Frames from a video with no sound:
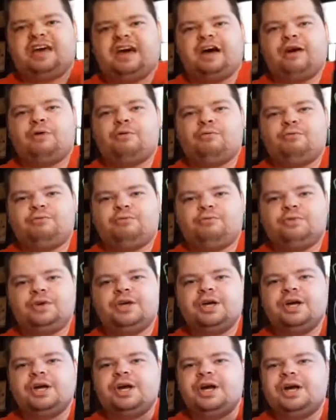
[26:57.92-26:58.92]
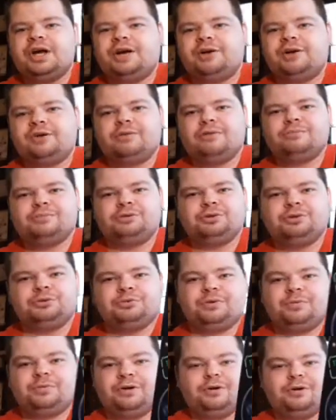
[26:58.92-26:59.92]
Alf here on
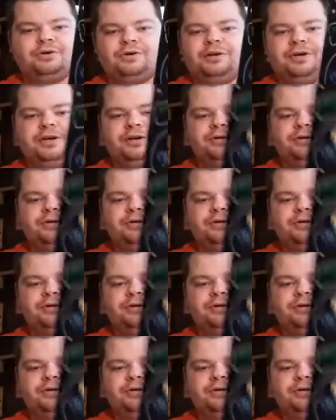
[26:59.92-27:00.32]
here